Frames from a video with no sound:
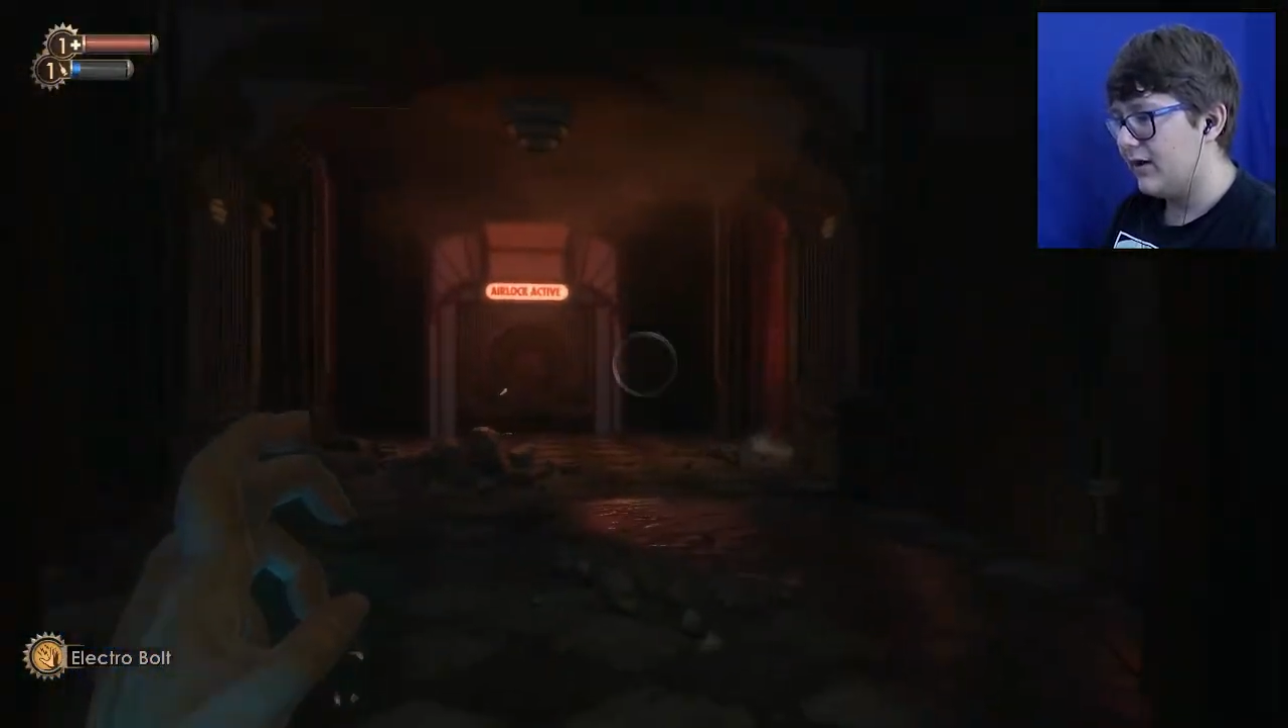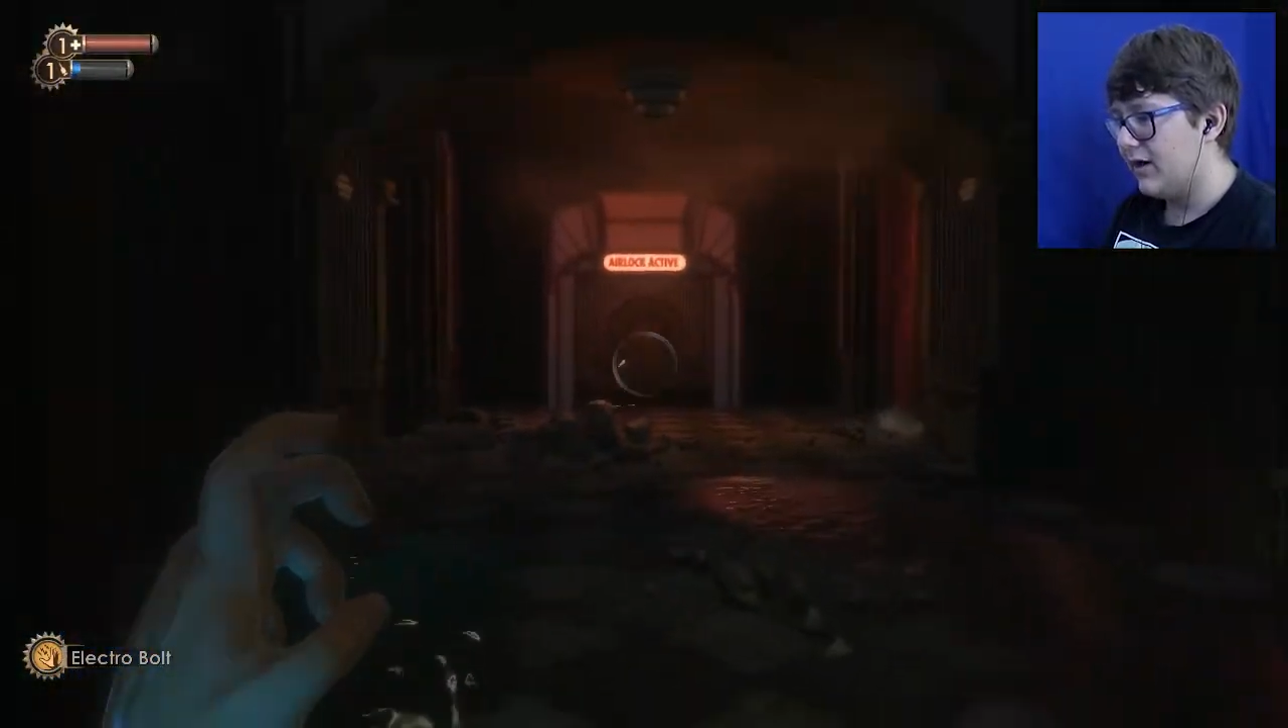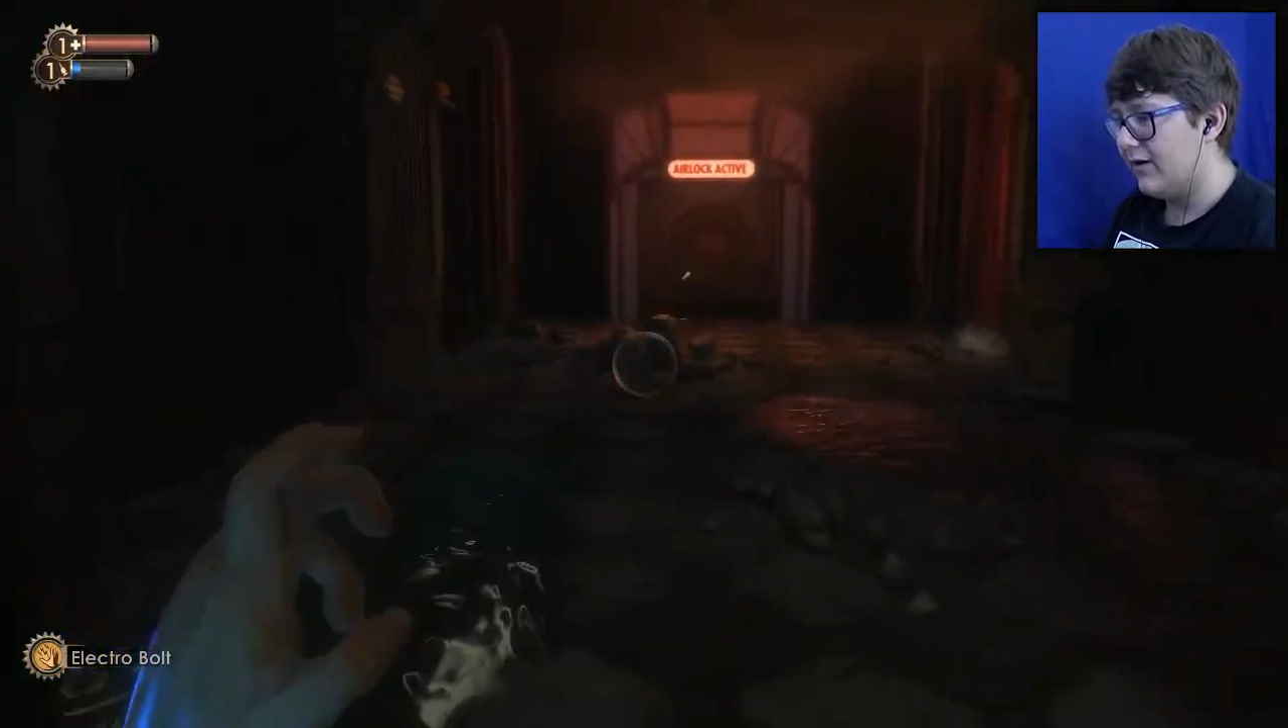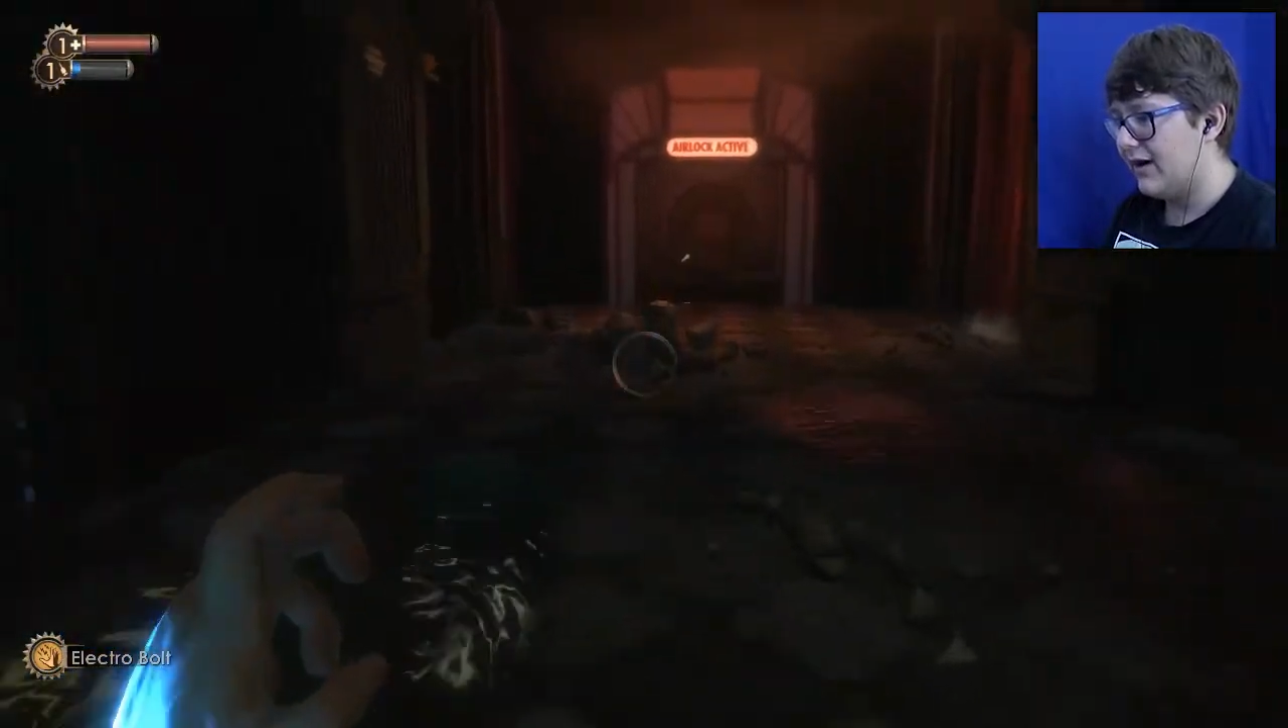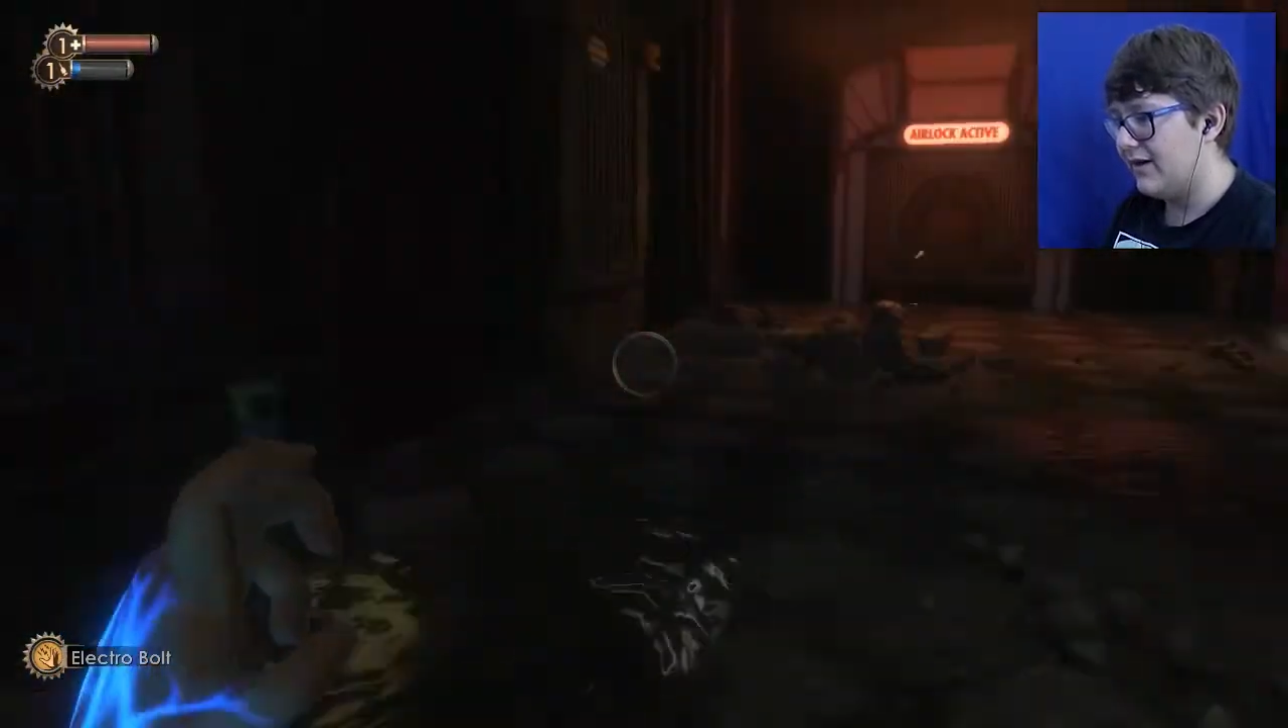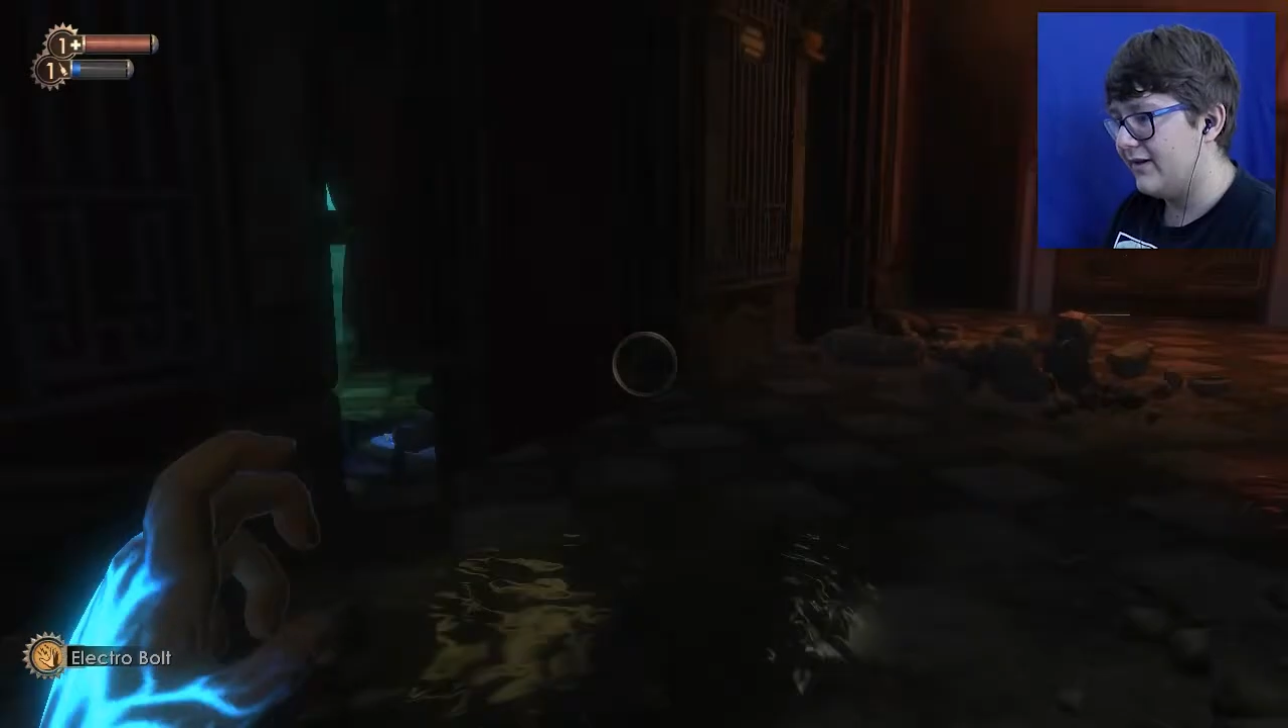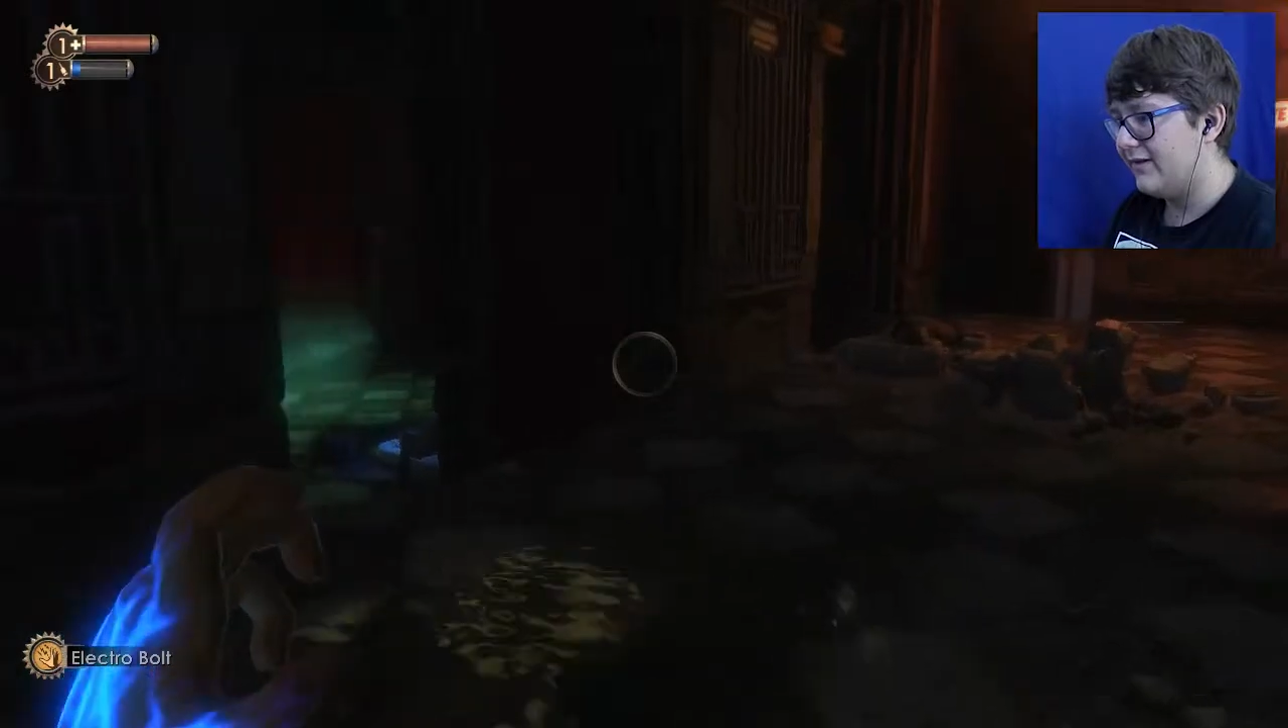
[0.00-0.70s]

Okay.